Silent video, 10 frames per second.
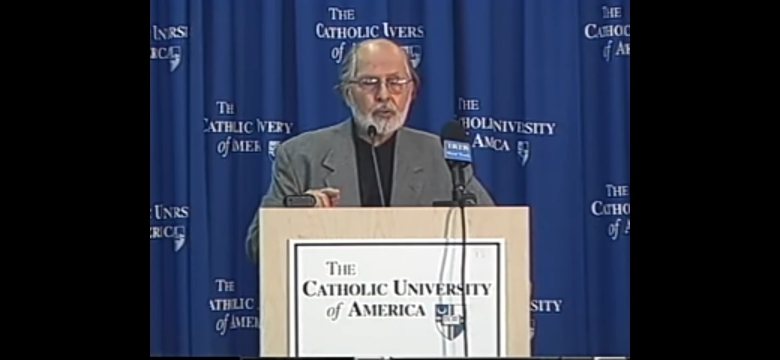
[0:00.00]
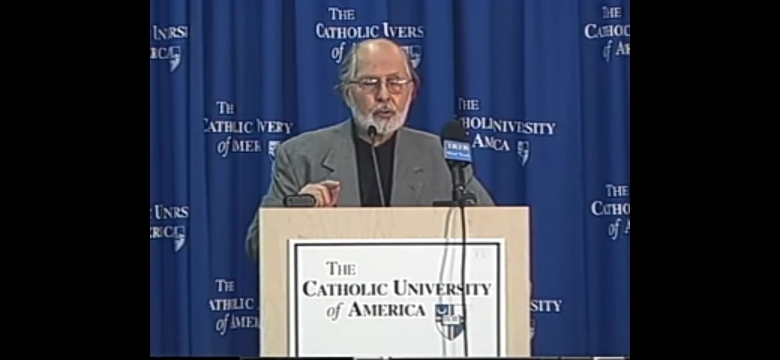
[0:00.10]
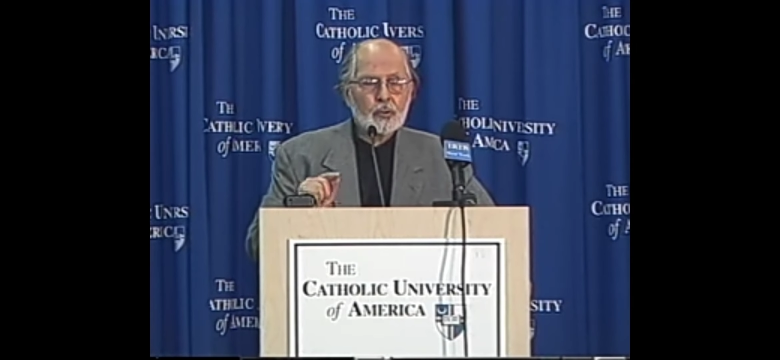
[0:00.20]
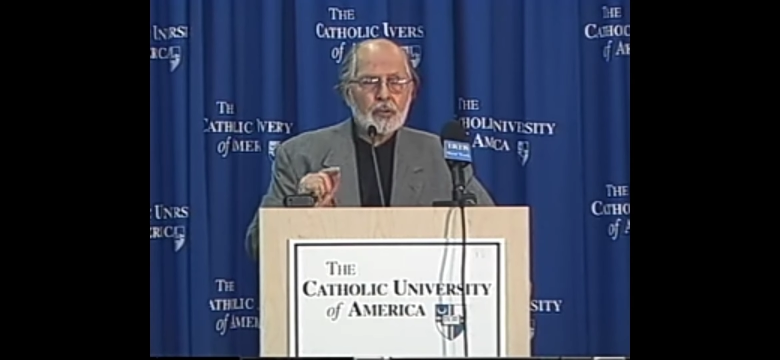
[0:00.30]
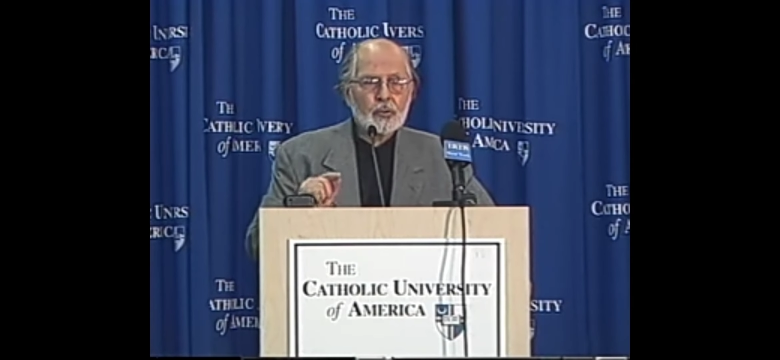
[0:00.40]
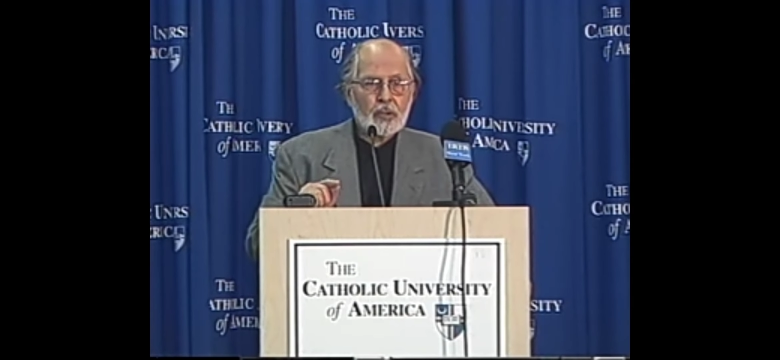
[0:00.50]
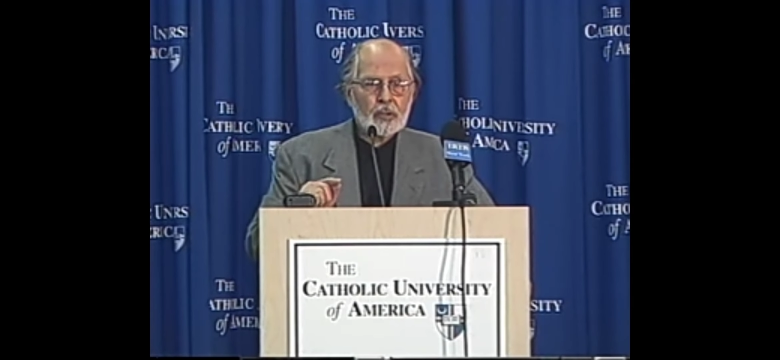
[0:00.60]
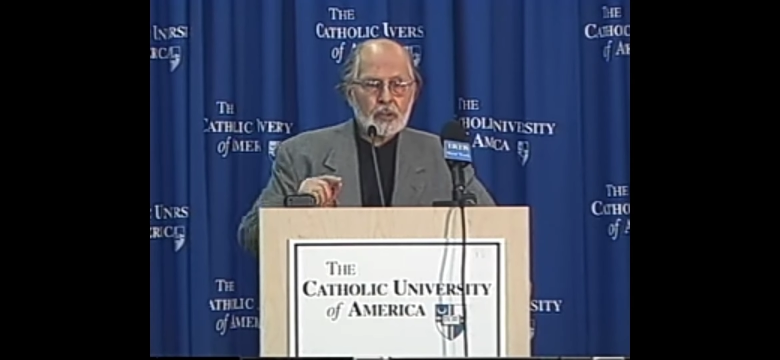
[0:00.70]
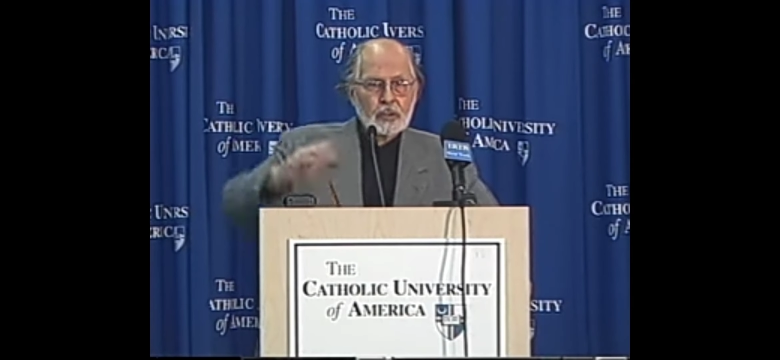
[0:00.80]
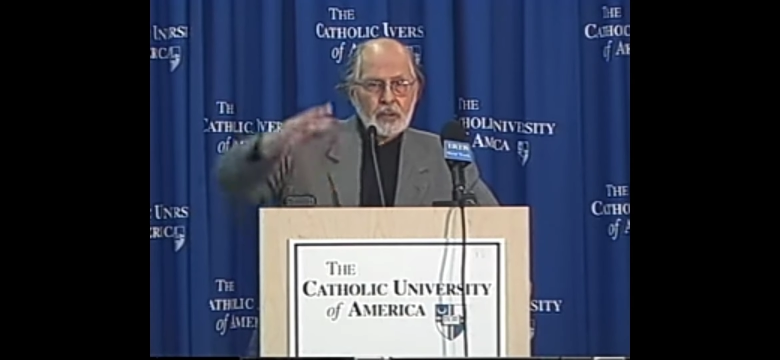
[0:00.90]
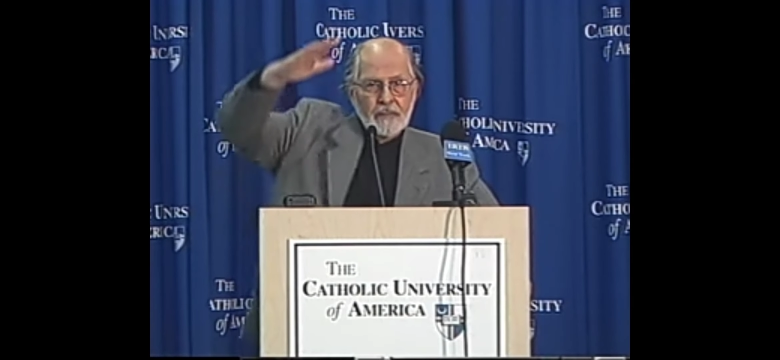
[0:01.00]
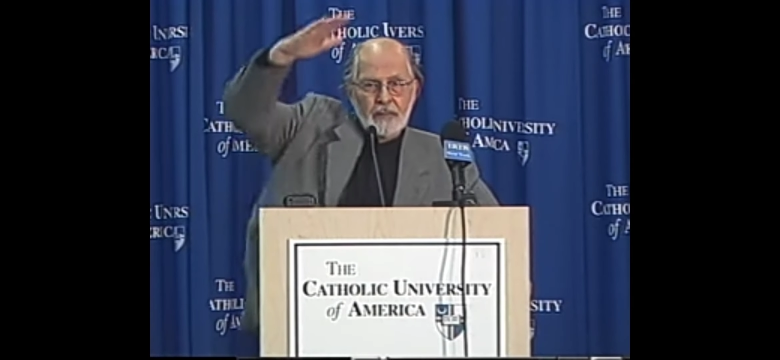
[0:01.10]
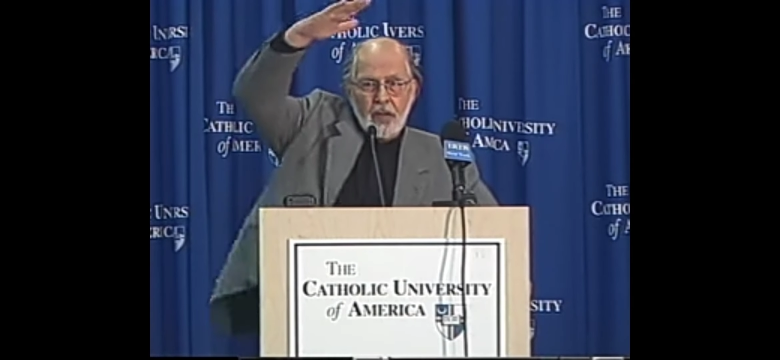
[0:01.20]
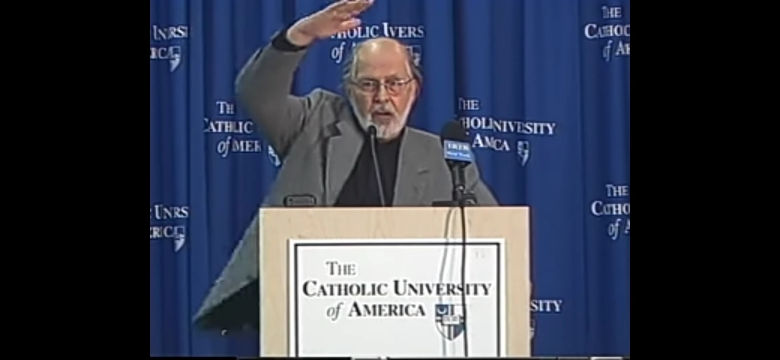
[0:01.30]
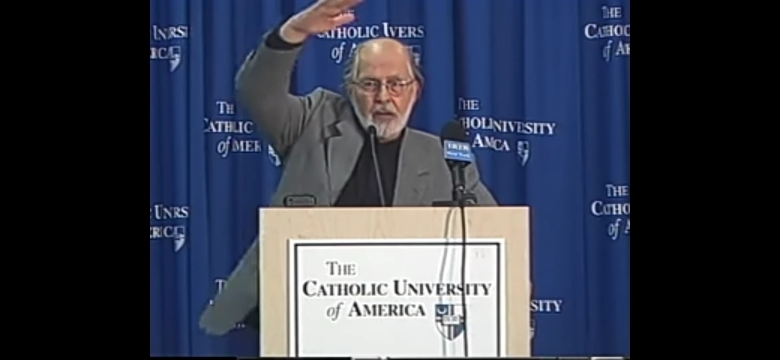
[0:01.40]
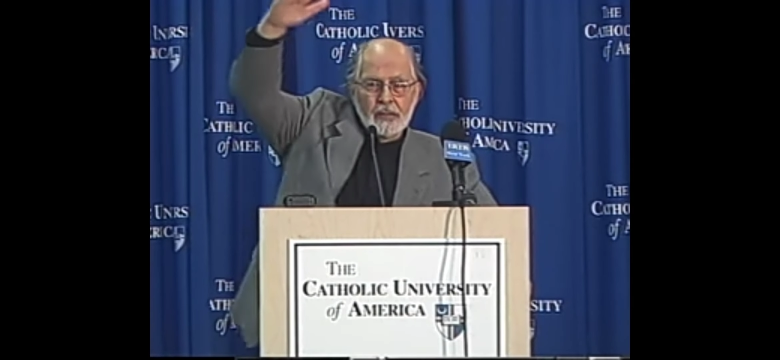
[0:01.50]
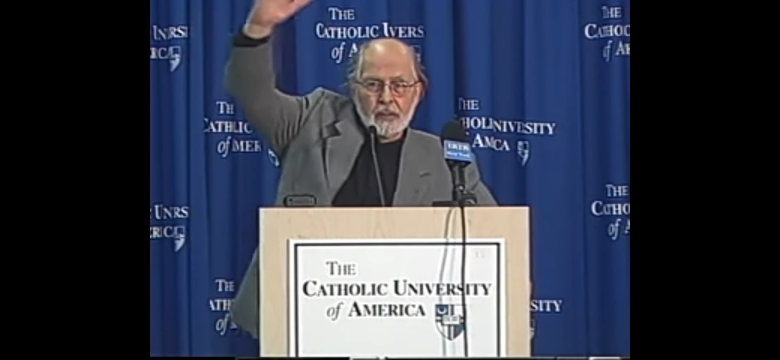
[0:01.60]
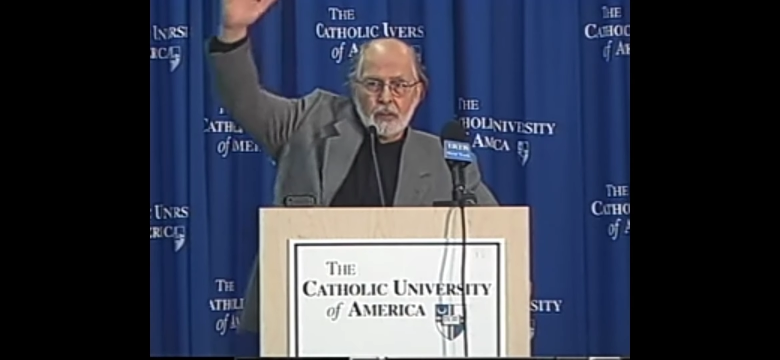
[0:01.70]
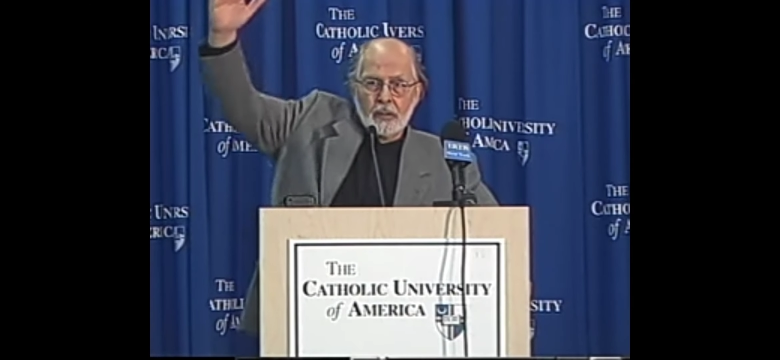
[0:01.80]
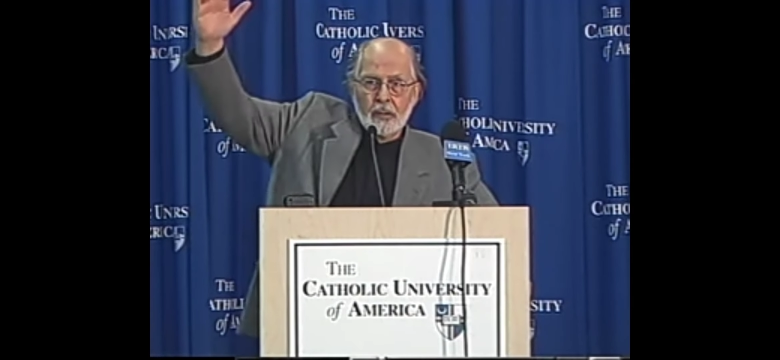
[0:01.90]
instructions of the highest
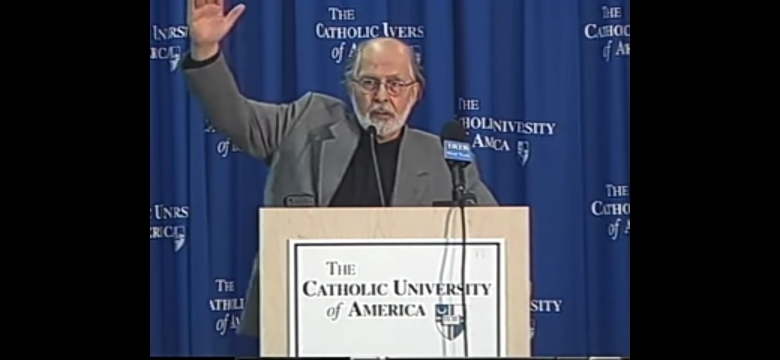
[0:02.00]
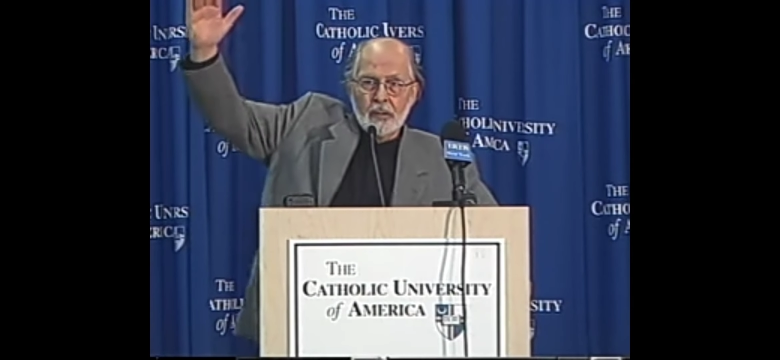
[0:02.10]
order